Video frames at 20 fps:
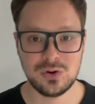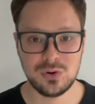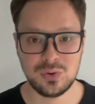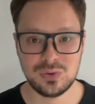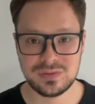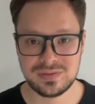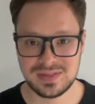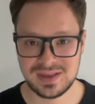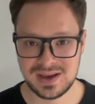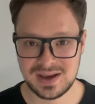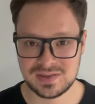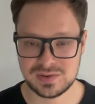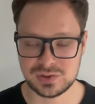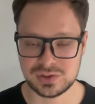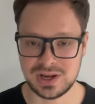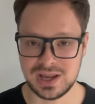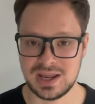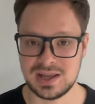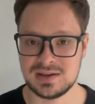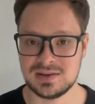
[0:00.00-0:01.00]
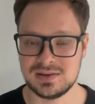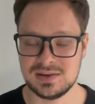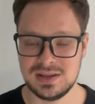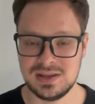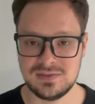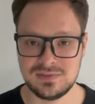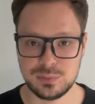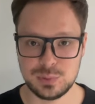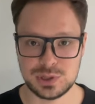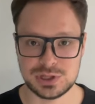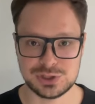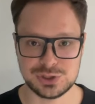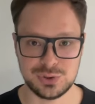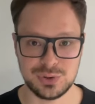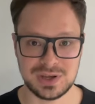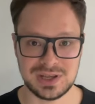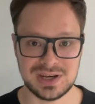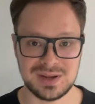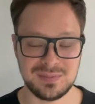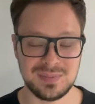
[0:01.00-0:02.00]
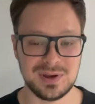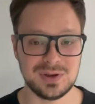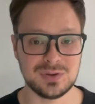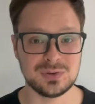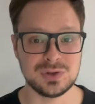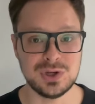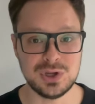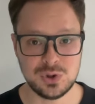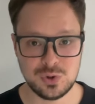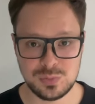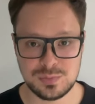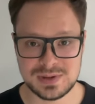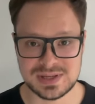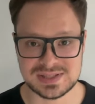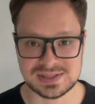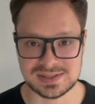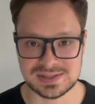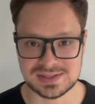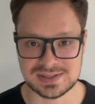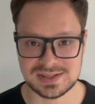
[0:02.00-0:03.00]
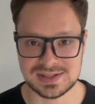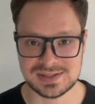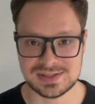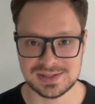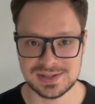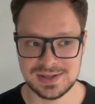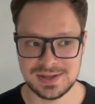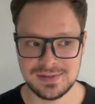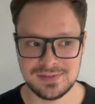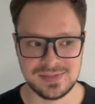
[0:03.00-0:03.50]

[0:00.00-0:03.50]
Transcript: On the other hand, if we're talking about new businesses,